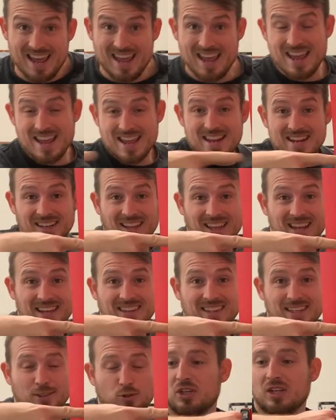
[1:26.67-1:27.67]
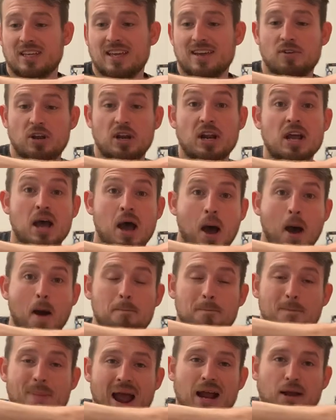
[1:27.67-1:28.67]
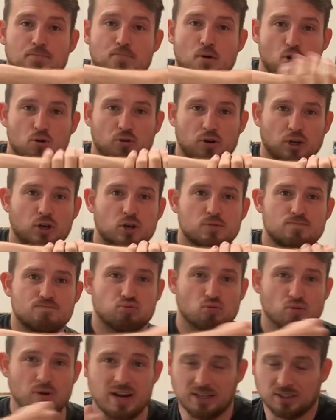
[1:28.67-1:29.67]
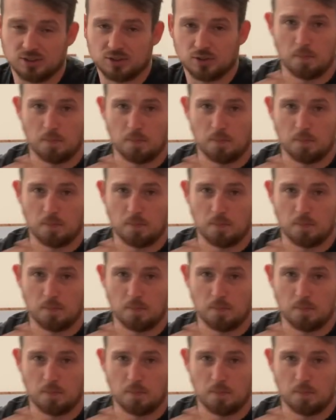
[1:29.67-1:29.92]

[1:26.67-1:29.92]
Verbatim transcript: in like this would give it a backbone, a good brace.